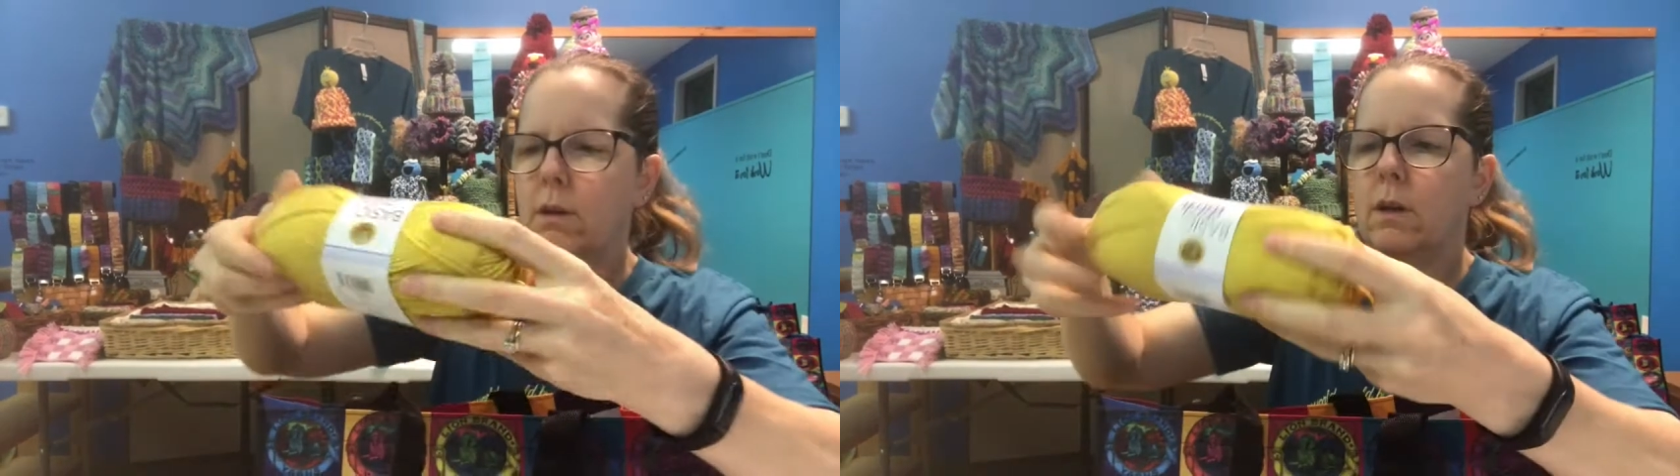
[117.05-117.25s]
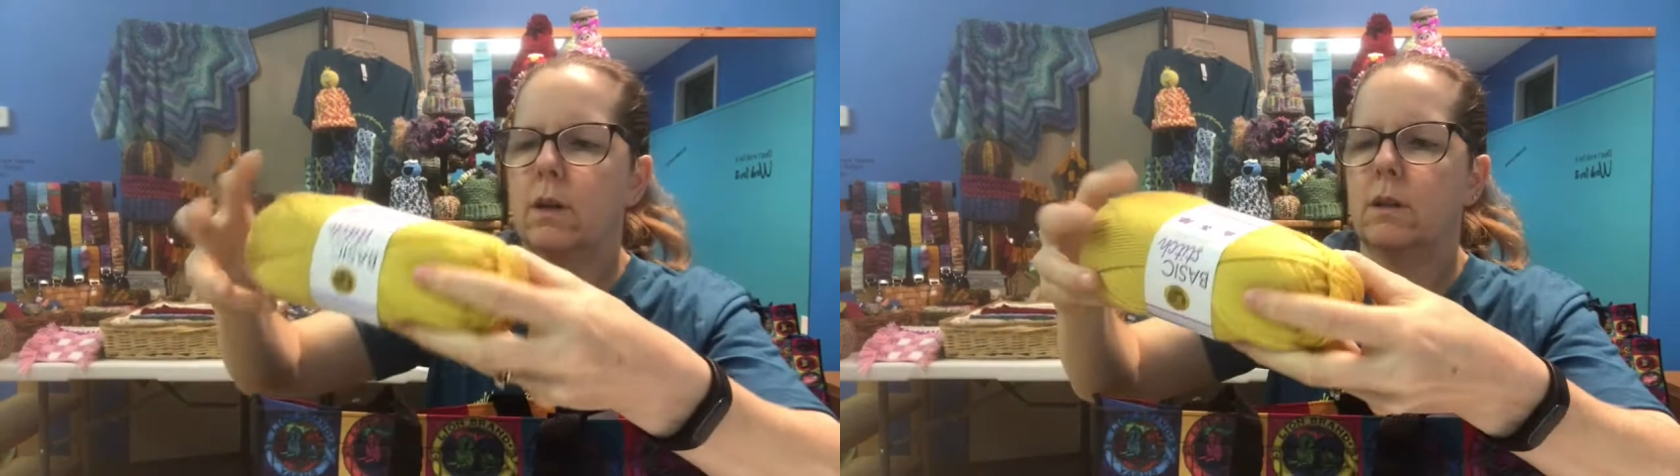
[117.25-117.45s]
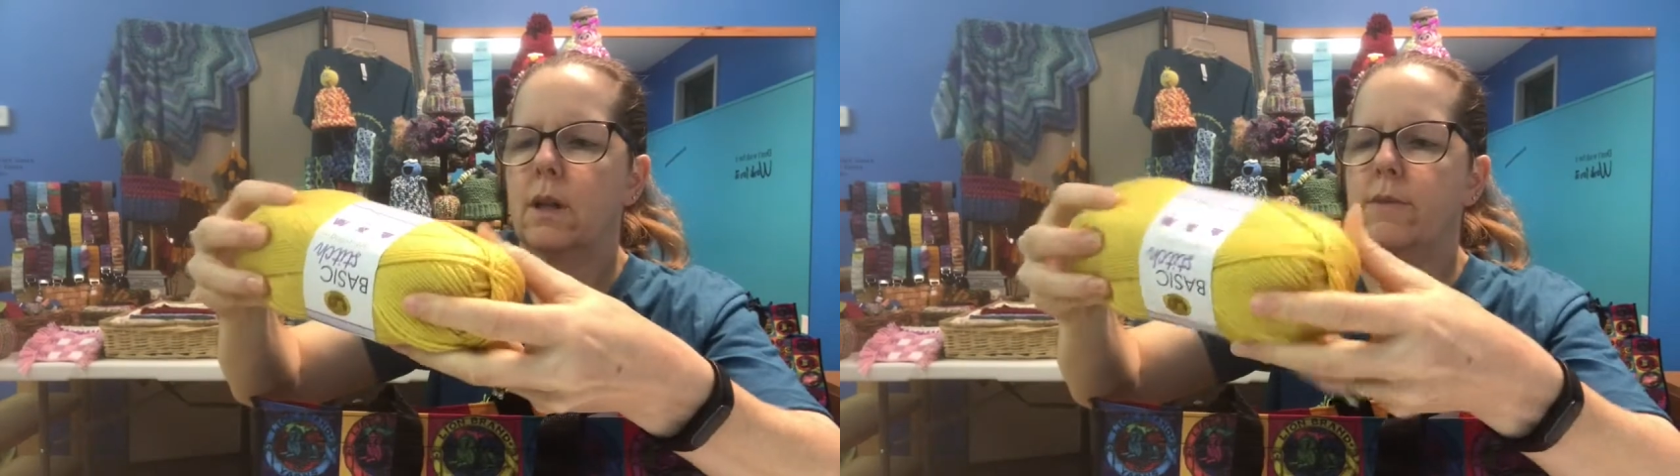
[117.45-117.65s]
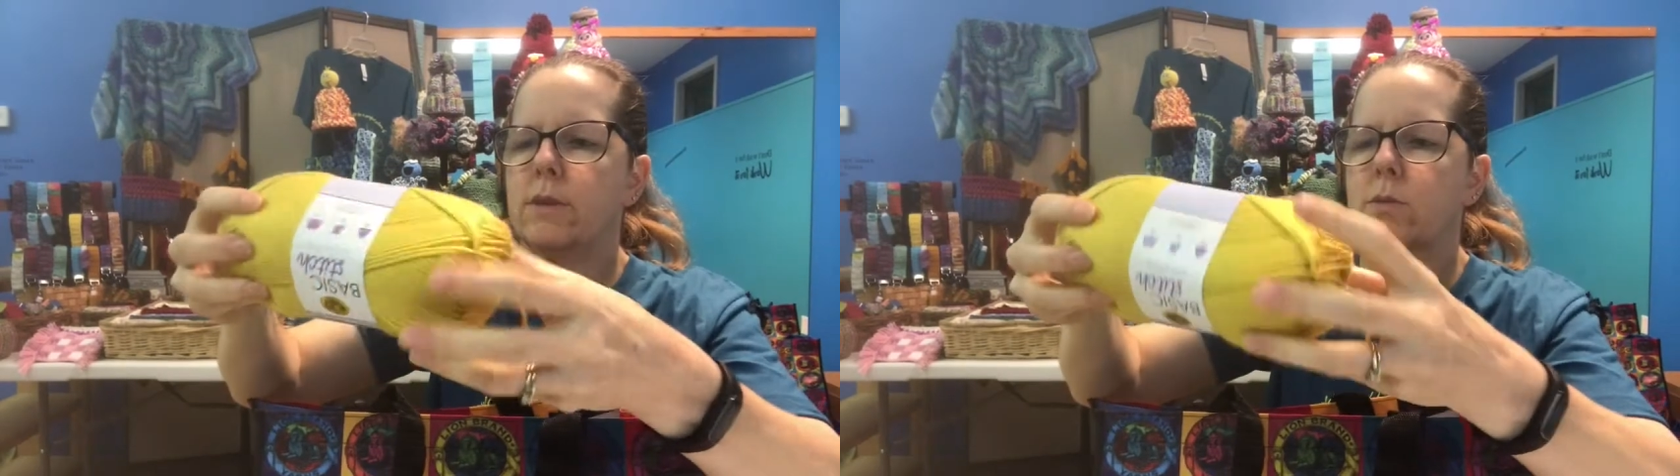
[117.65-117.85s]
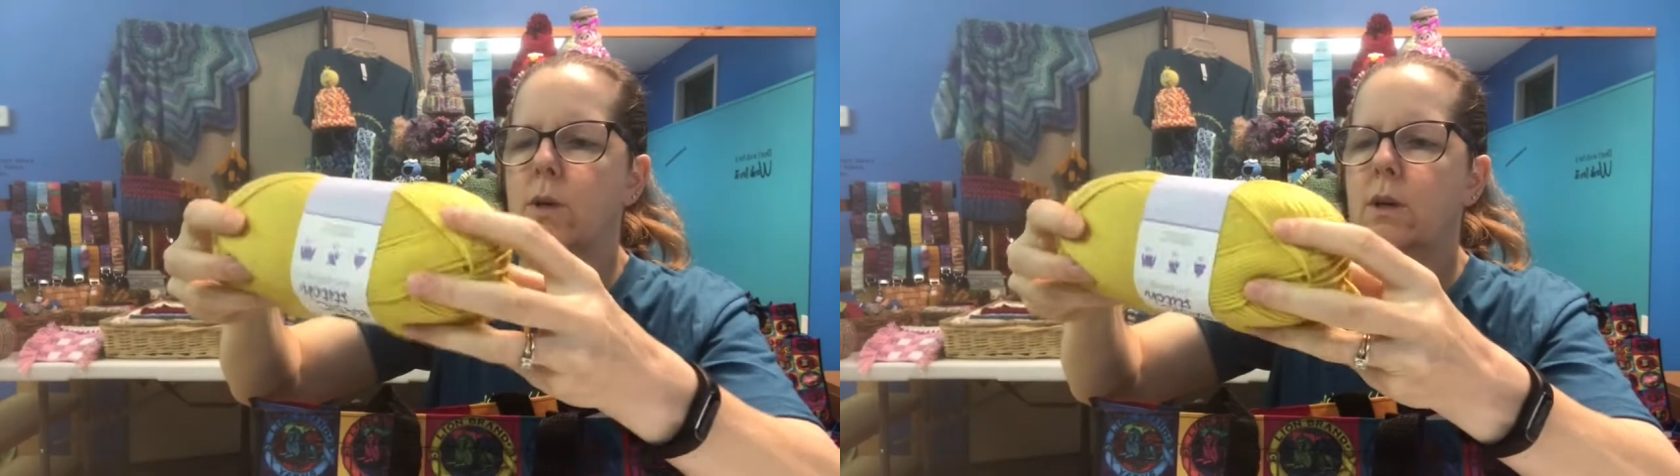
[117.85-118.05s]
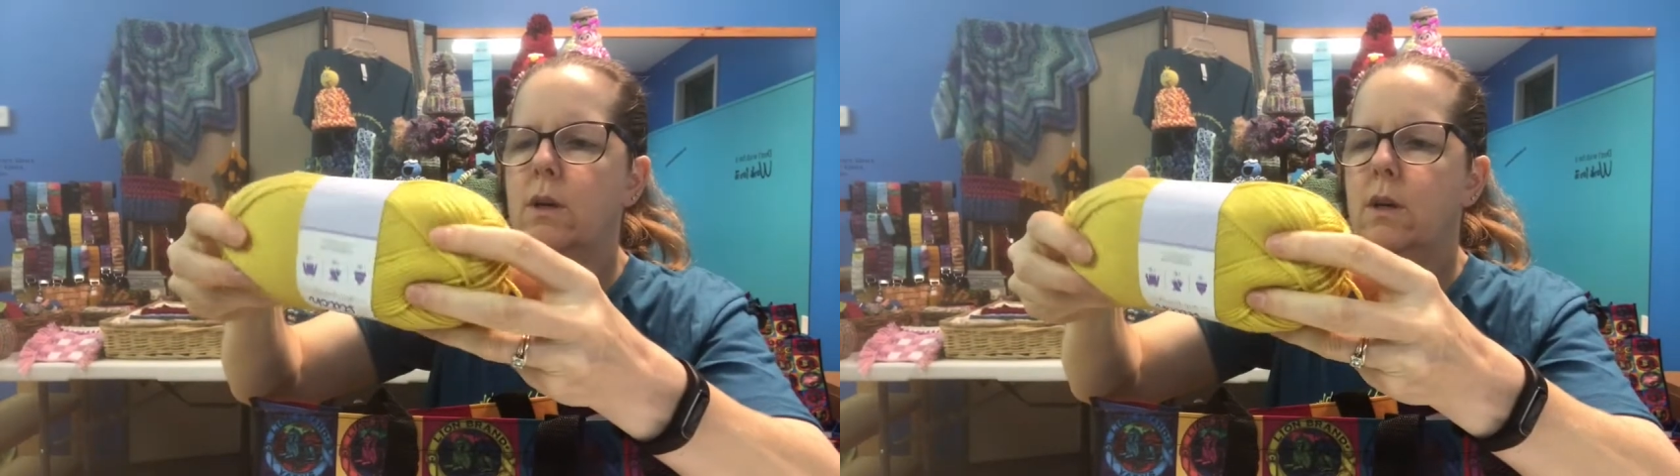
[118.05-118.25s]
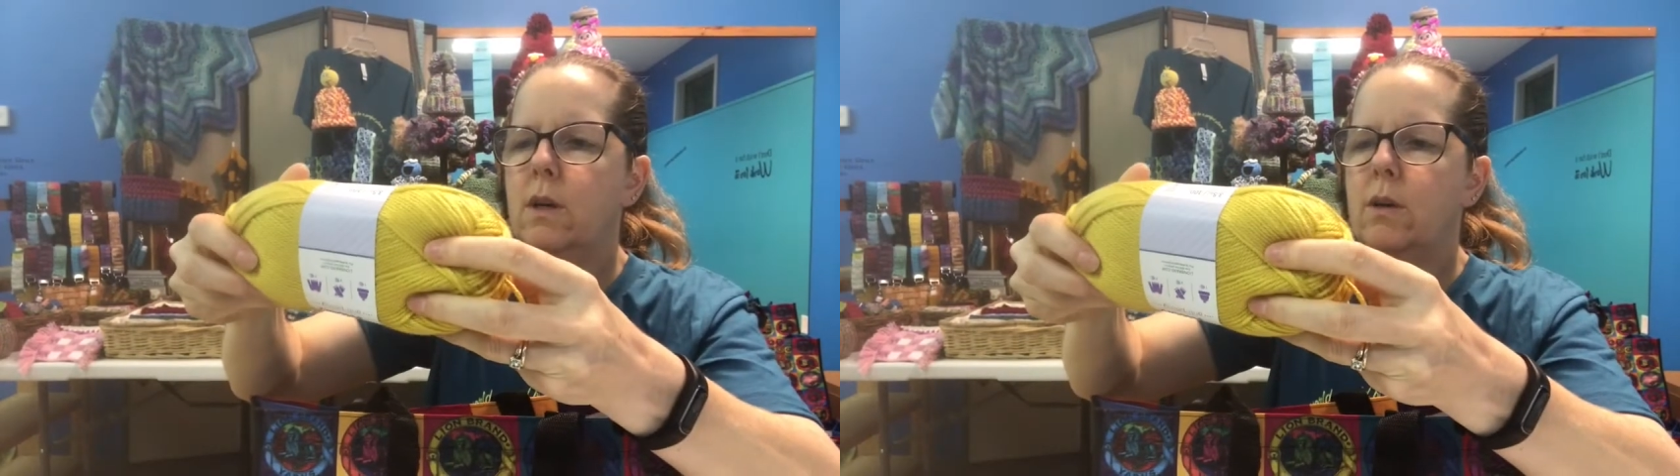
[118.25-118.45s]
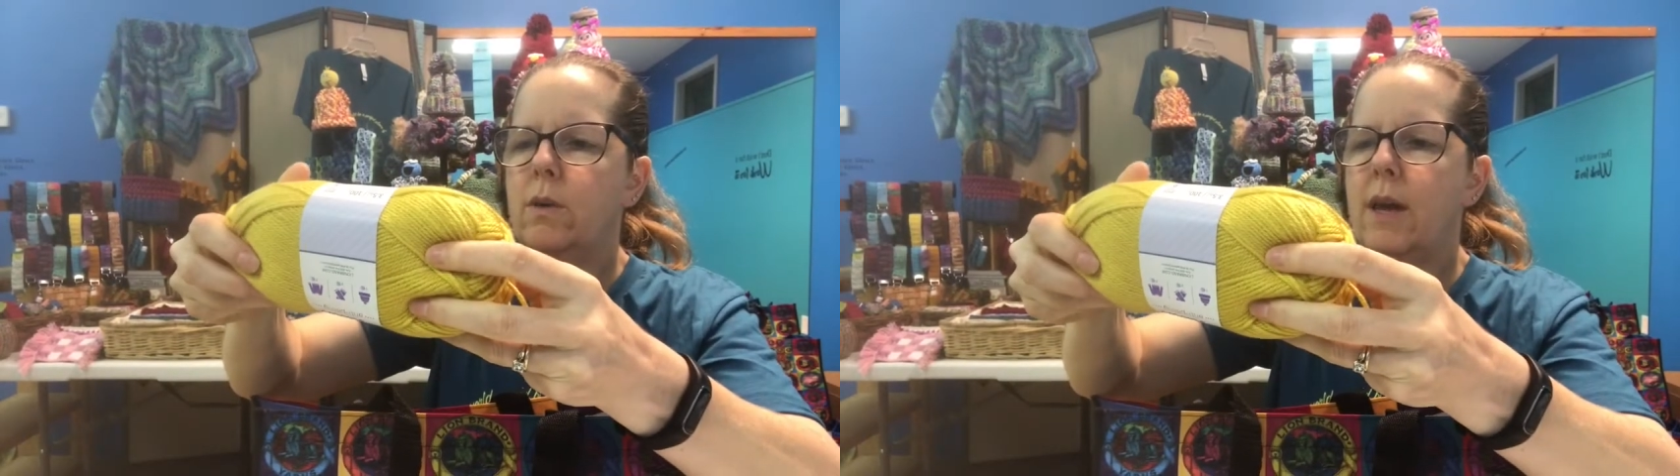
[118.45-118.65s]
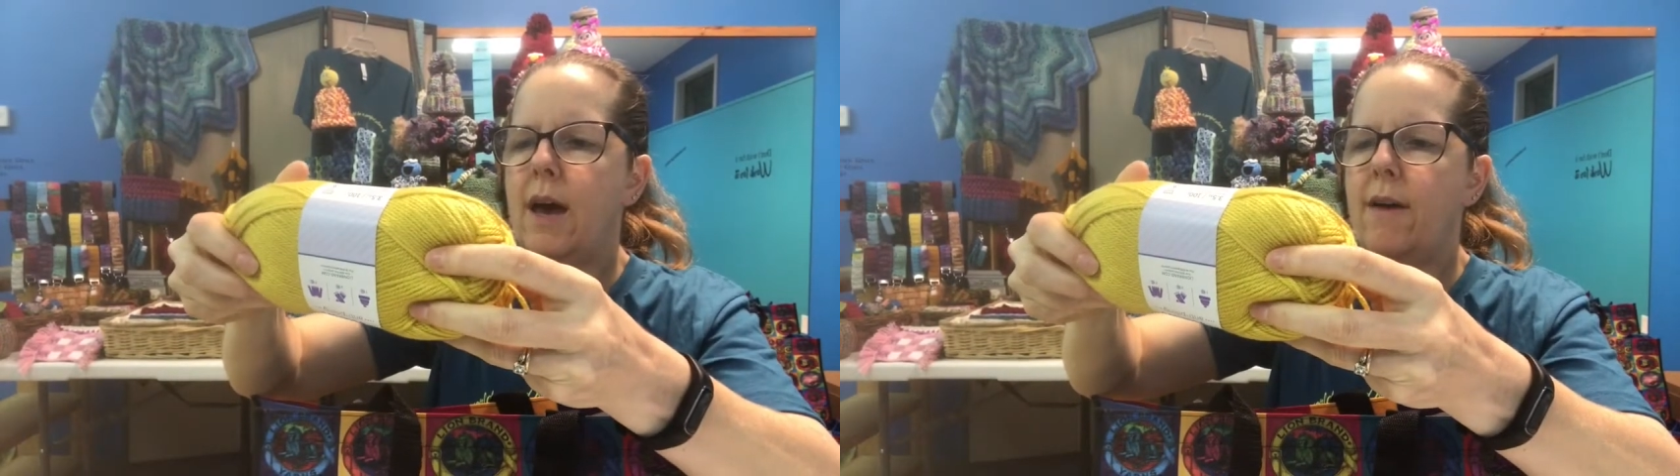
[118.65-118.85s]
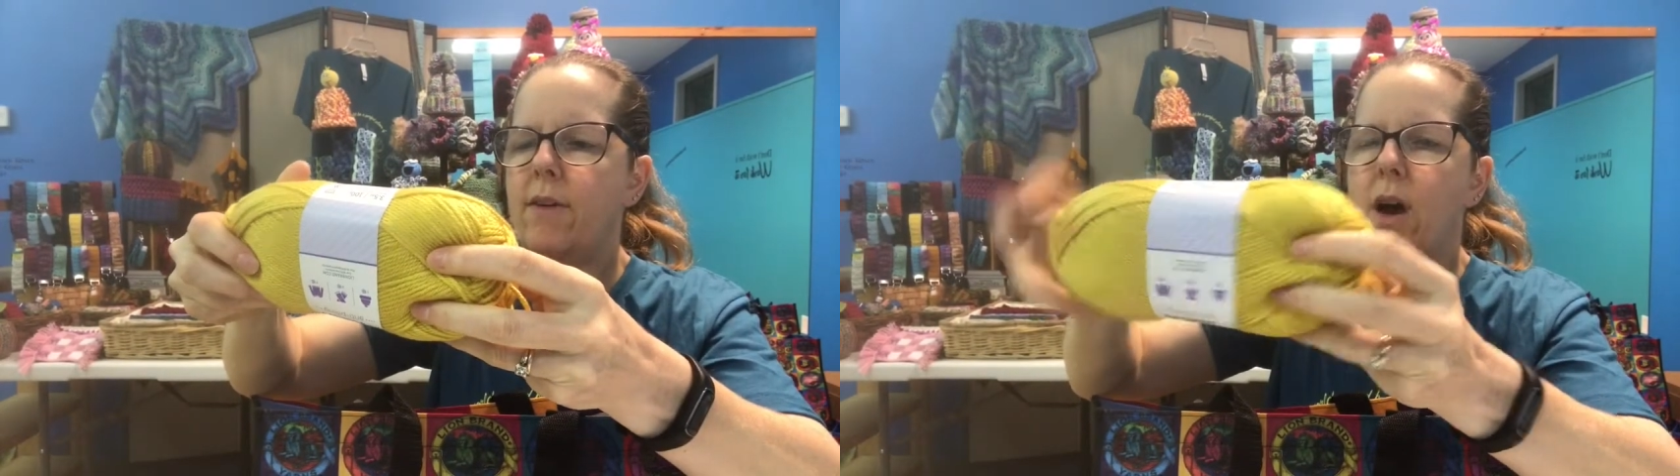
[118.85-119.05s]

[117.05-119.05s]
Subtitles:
Oh, love this one. We have